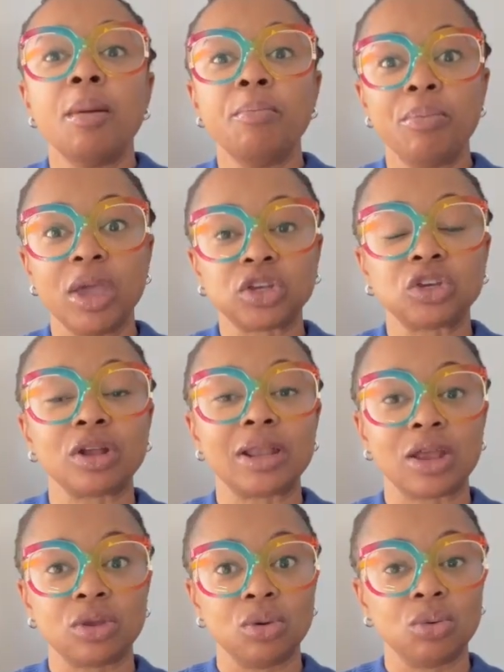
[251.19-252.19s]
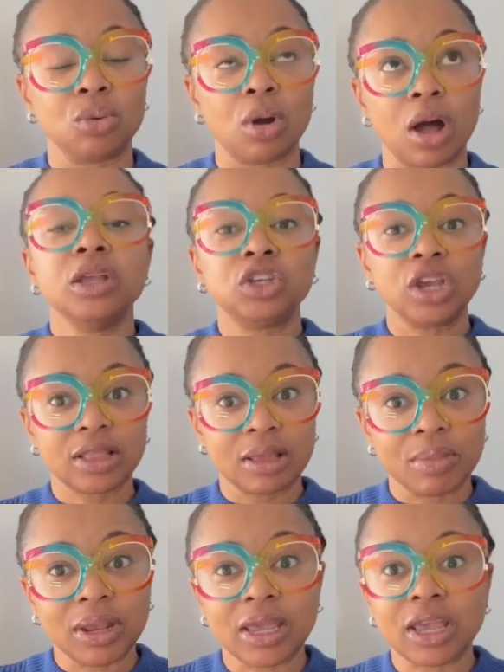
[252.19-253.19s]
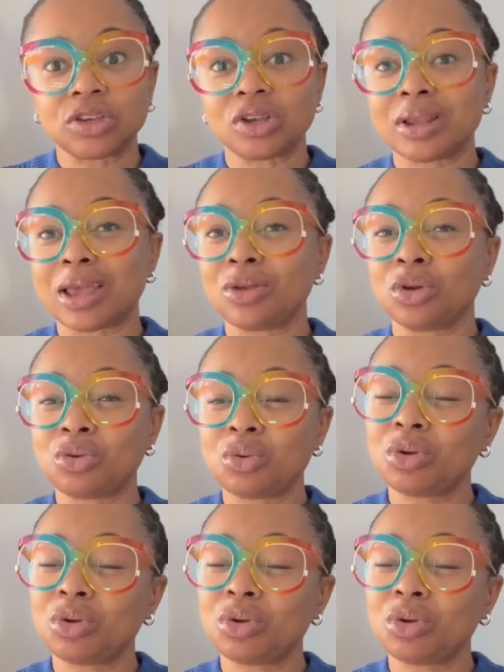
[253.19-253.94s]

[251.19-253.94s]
make sure that you check the medication that you're